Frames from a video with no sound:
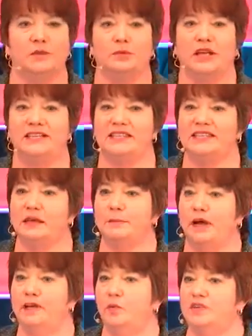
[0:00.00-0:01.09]
places that
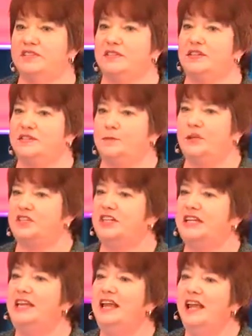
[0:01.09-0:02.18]
was especially